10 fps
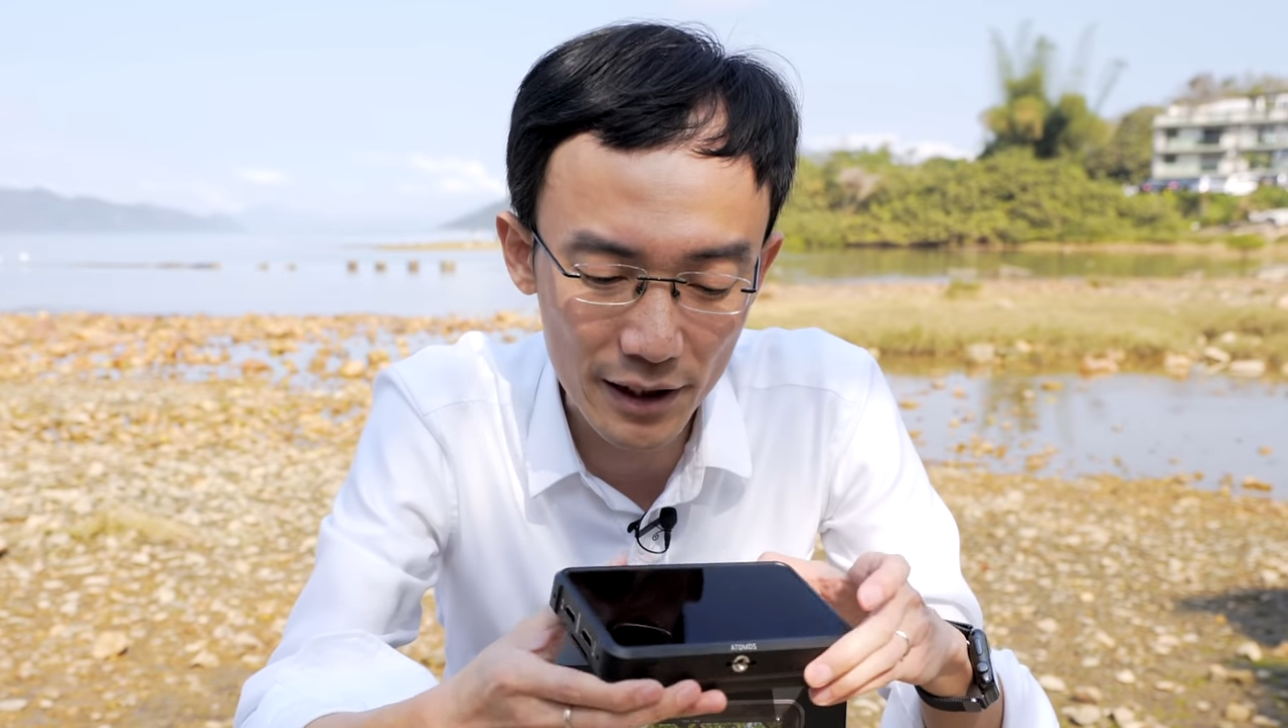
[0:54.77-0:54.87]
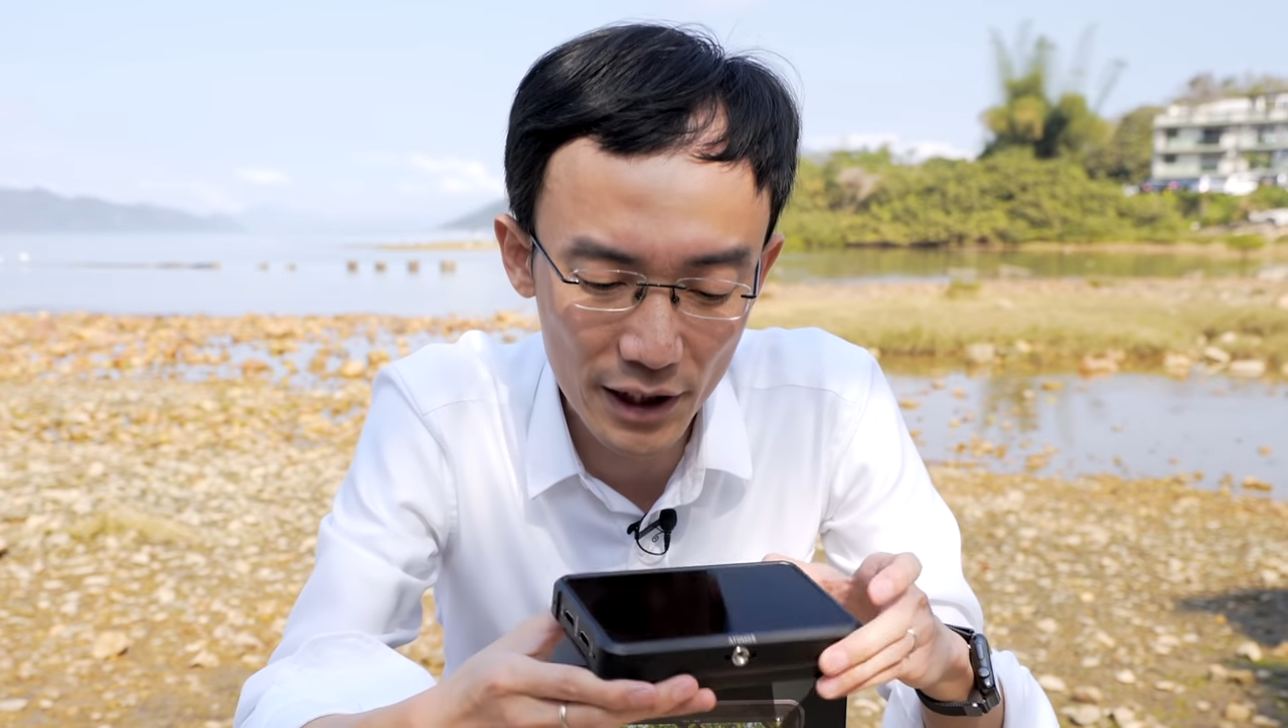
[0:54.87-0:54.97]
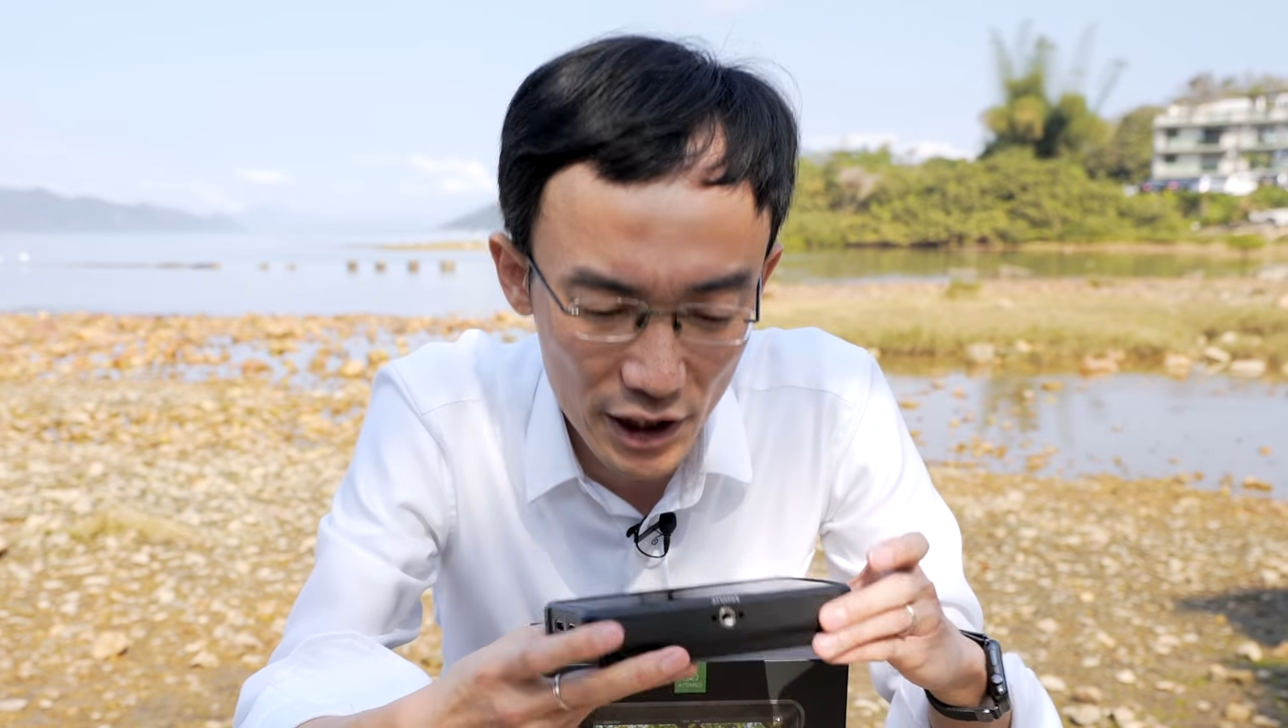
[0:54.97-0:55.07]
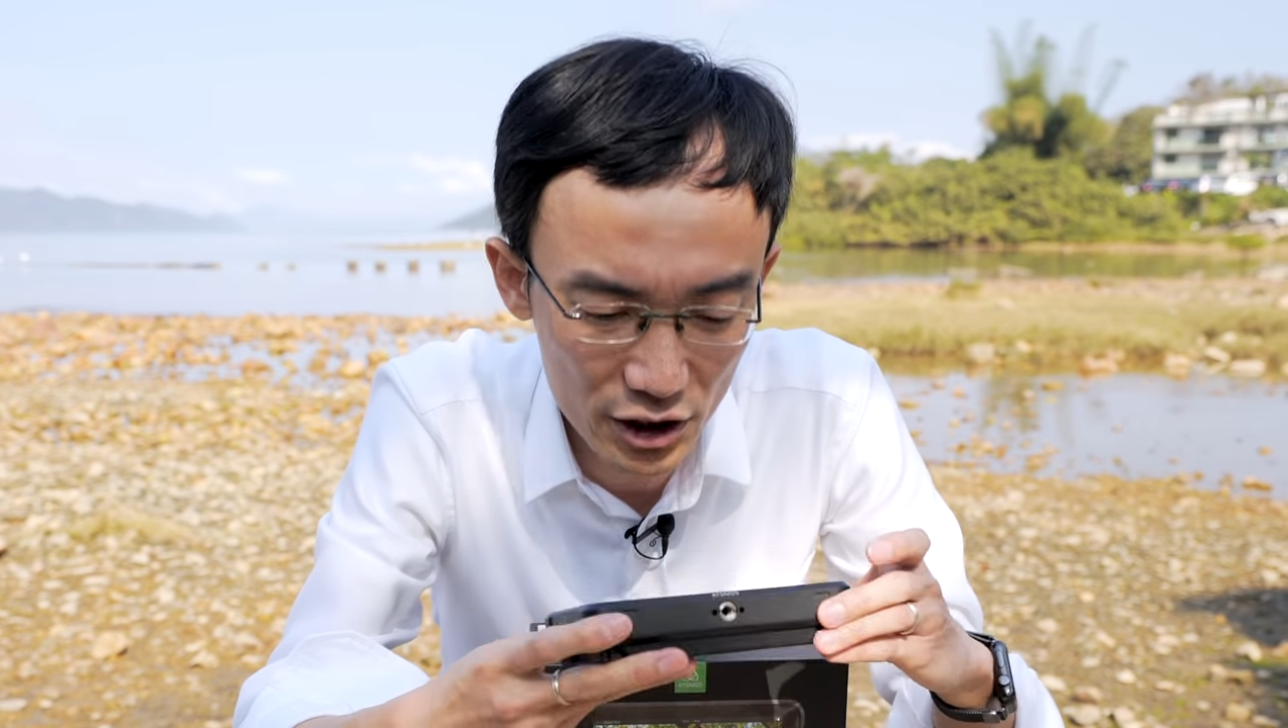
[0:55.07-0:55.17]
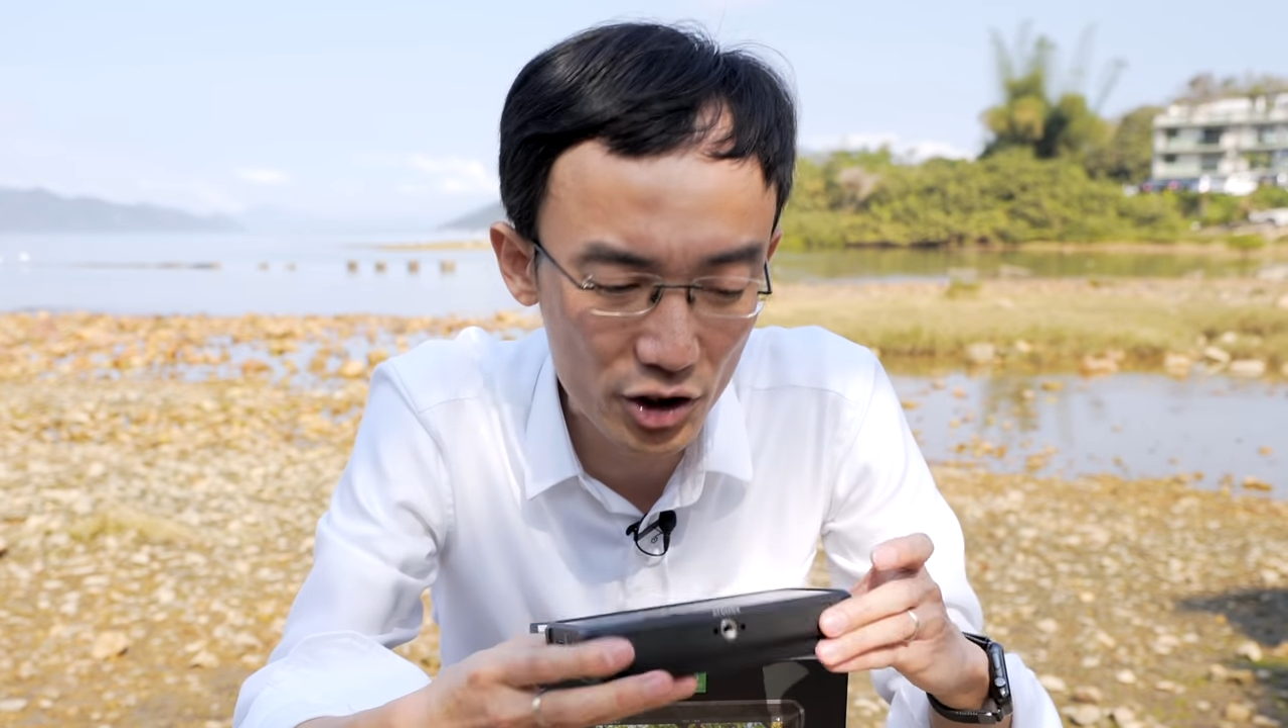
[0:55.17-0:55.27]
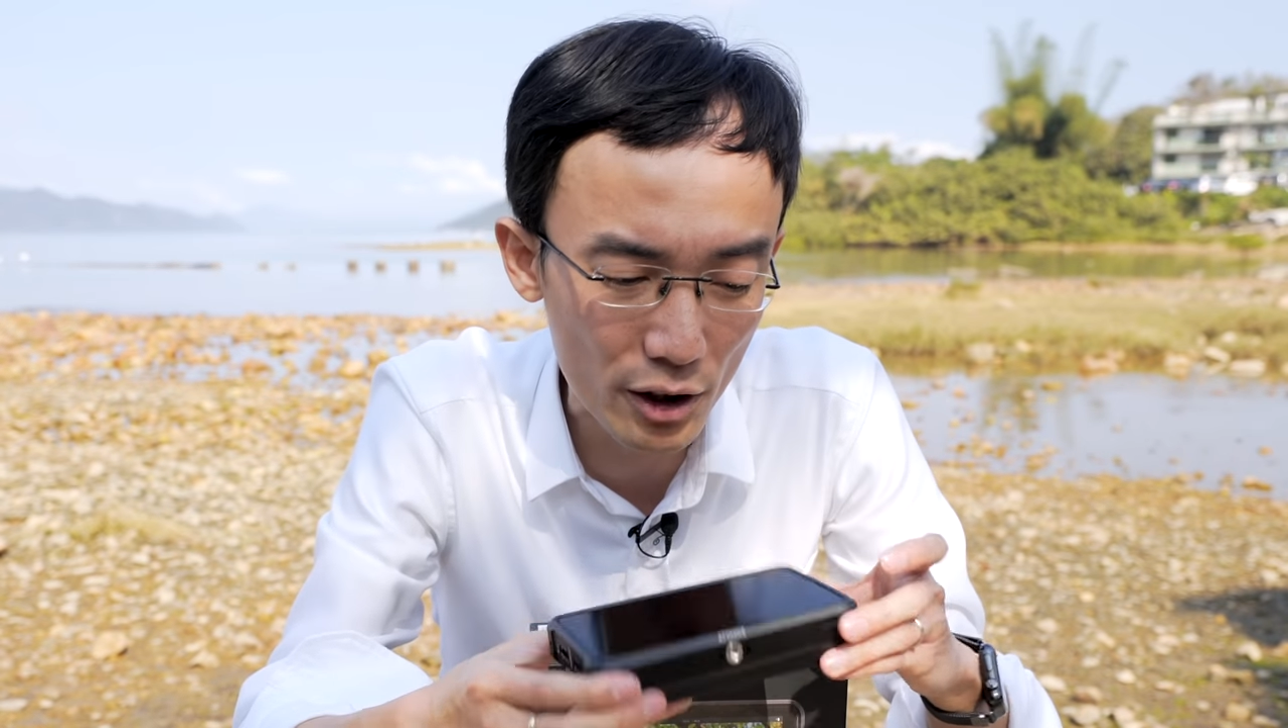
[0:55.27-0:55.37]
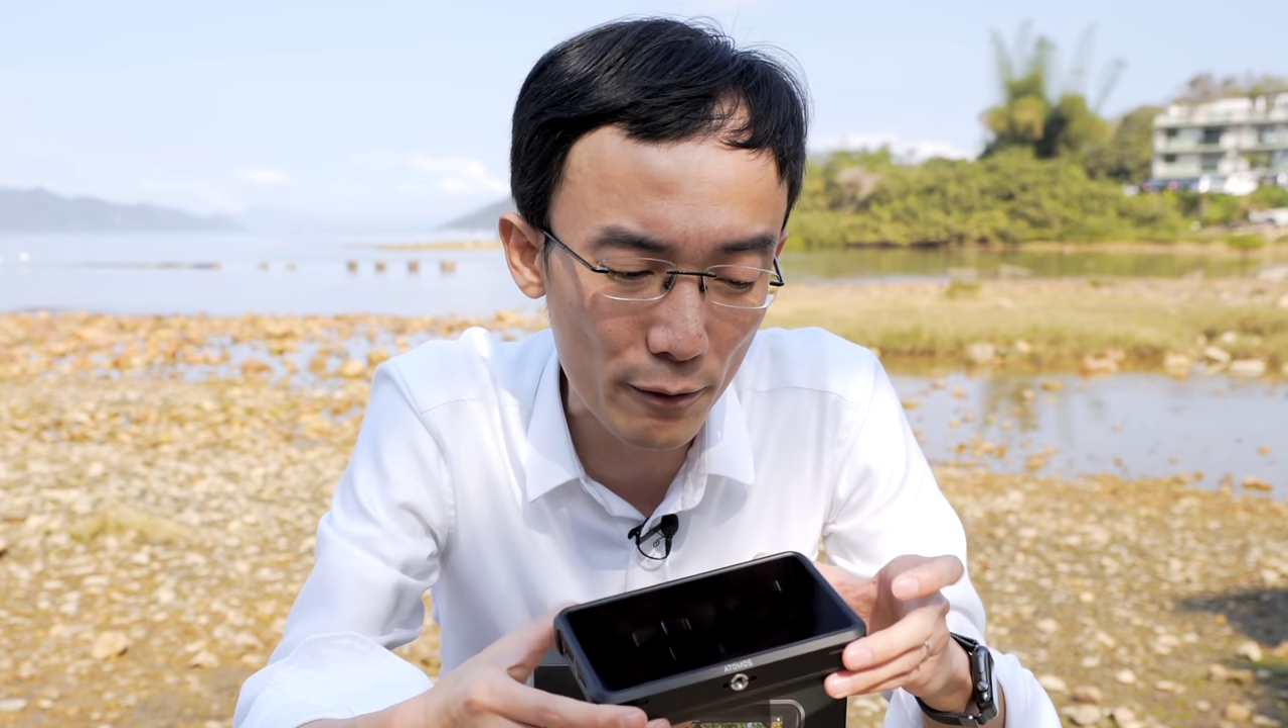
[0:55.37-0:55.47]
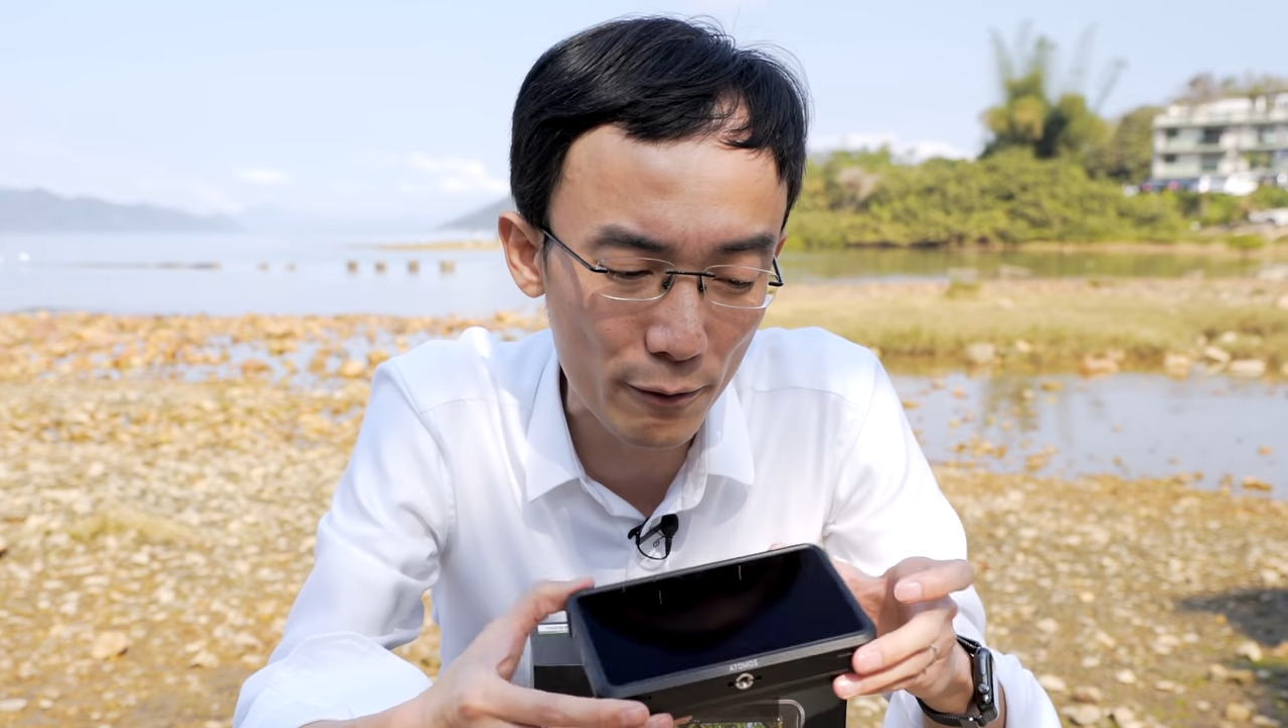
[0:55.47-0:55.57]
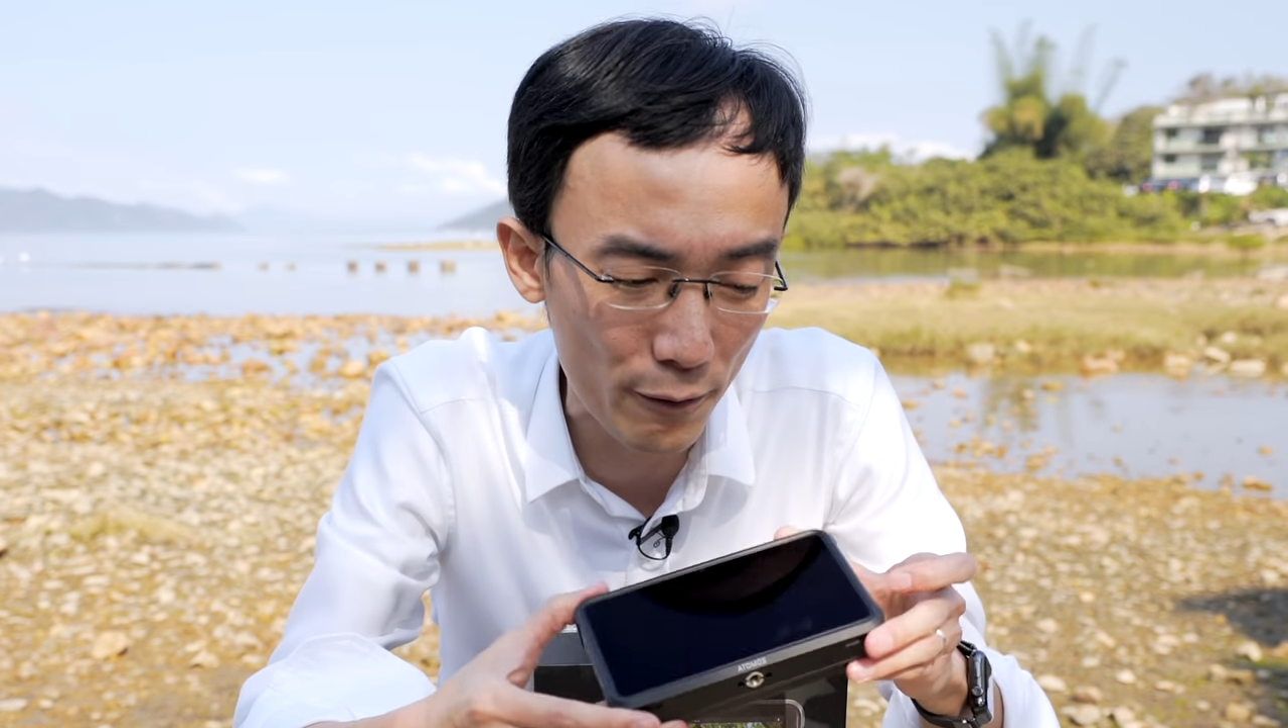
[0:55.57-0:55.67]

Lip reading: Ninja